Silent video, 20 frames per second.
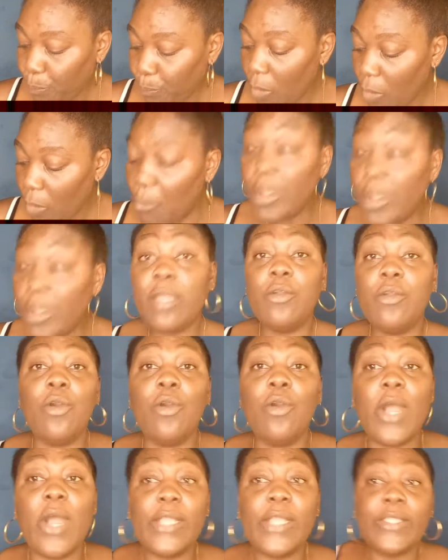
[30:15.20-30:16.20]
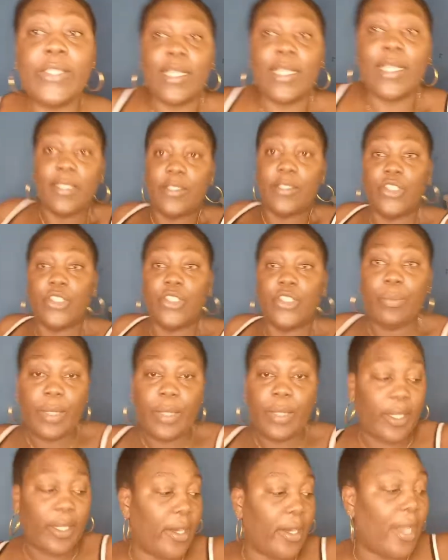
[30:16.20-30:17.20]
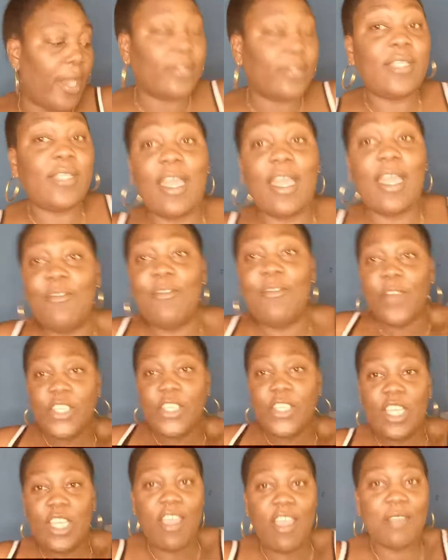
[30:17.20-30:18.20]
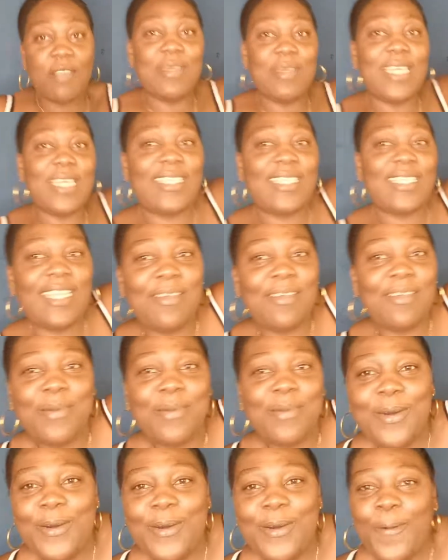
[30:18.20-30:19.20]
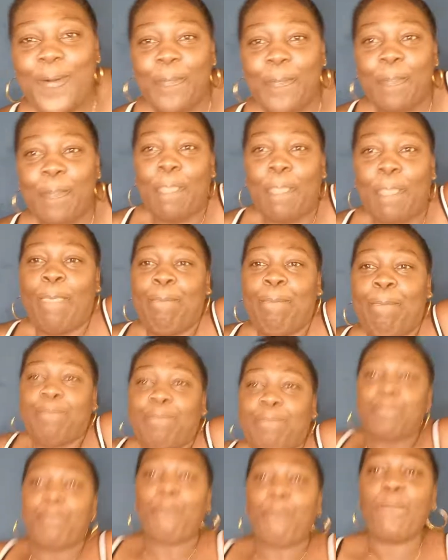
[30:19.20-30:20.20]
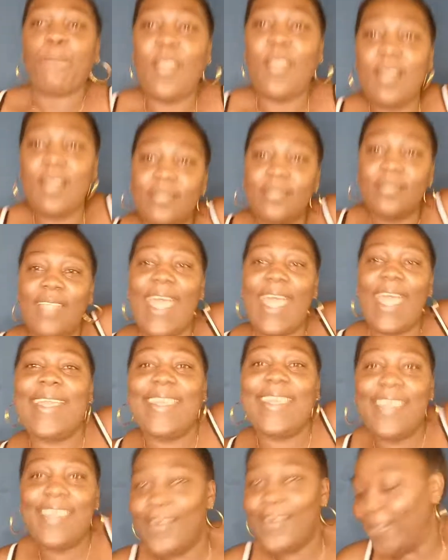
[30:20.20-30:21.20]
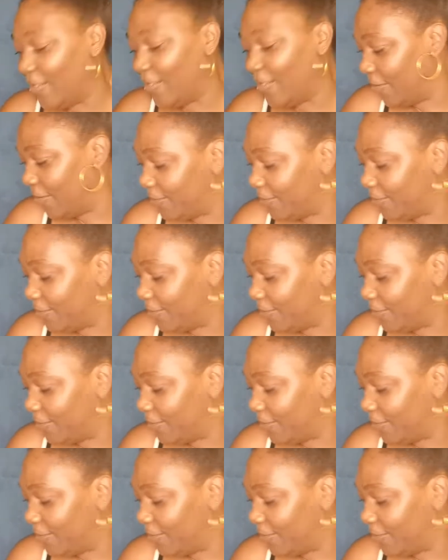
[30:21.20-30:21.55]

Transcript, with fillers: We grew on that in Jamaica. Thank you for sharing me, City Boo. Thank you.